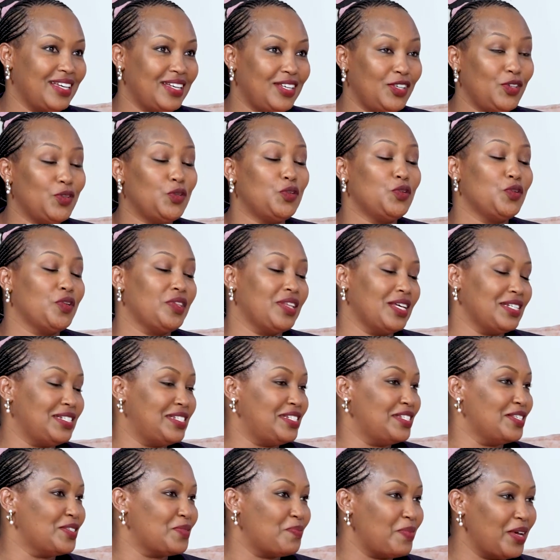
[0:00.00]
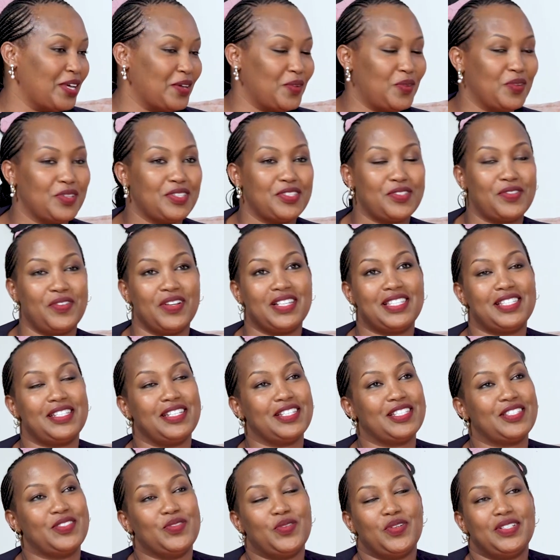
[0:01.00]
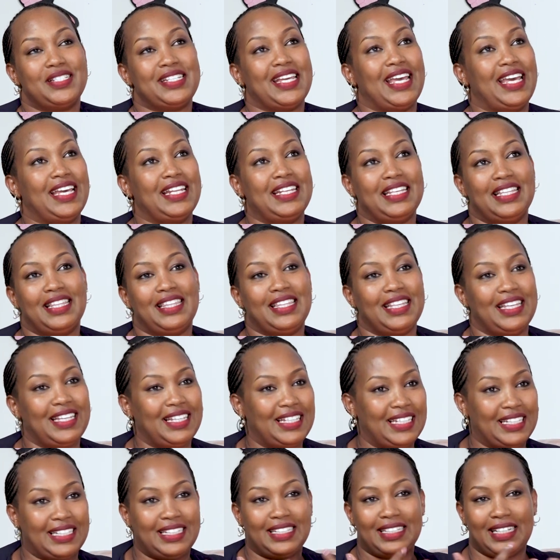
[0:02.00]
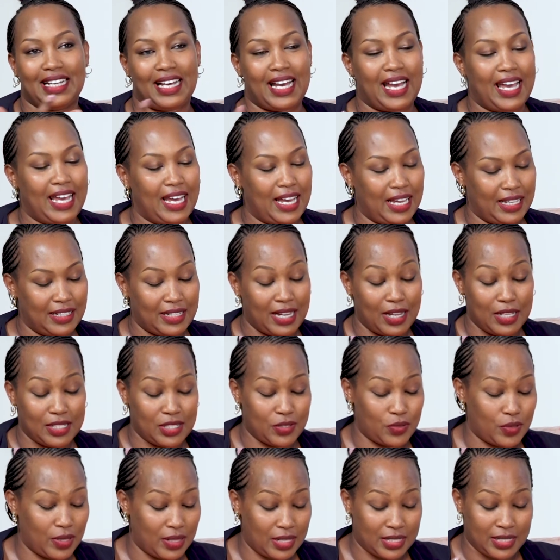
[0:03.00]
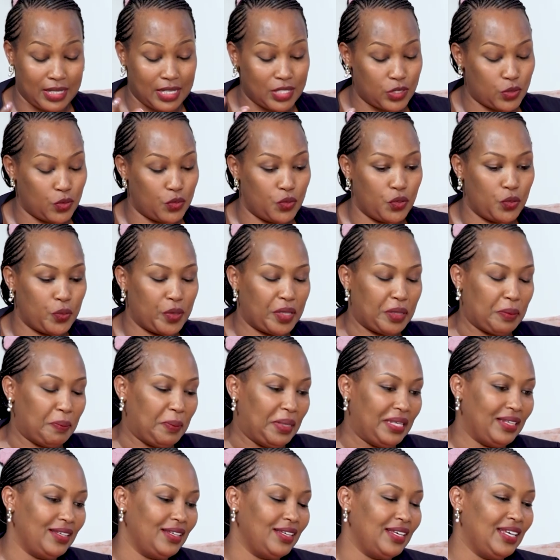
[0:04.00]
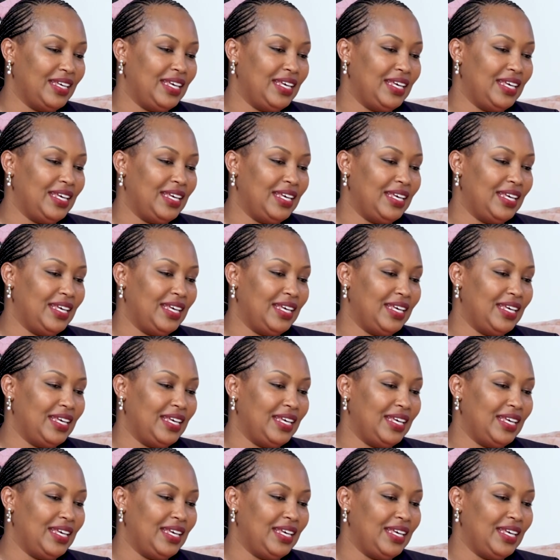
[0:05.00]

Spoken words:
You know that it is by God's grace. It is not anything that has to do with me.